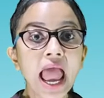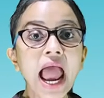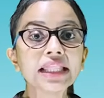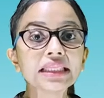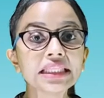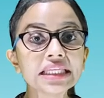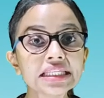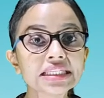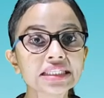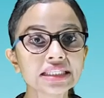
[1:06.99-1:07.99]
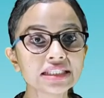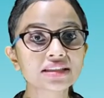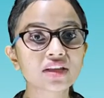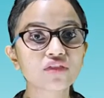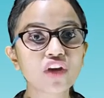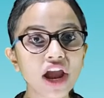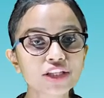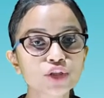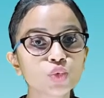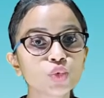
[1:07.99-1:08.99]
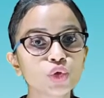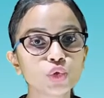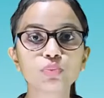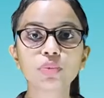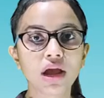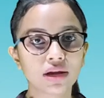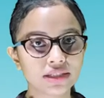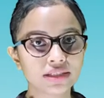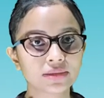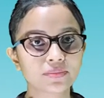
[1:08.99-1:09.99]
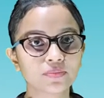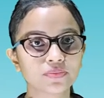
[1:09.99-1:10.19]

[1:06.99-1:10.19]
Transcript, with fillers: and these seeds give rise to new plants.